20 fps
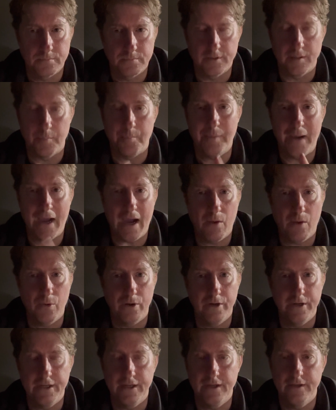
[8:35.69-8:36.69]
The
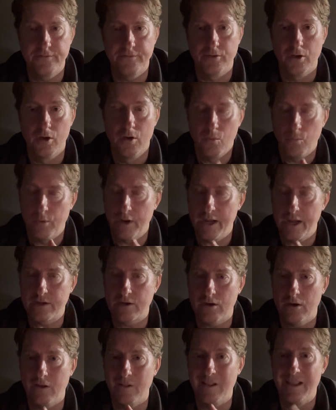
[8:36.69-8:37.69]
power is what I
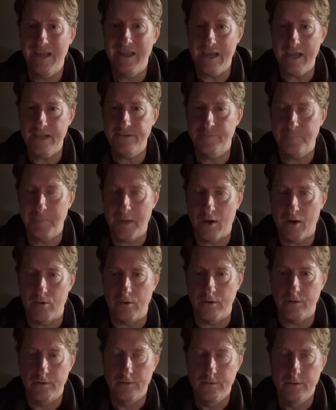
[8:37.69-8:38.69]
call S-power,
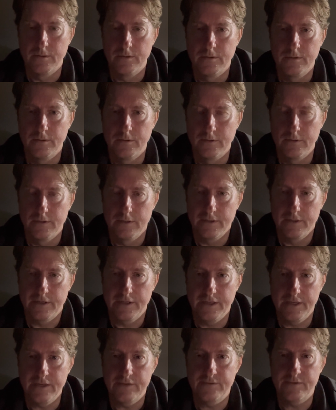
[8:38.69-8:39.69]

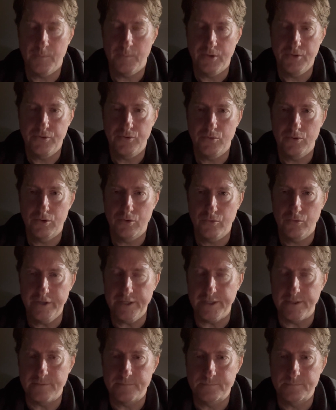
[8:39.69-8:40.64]
getting someone to agree.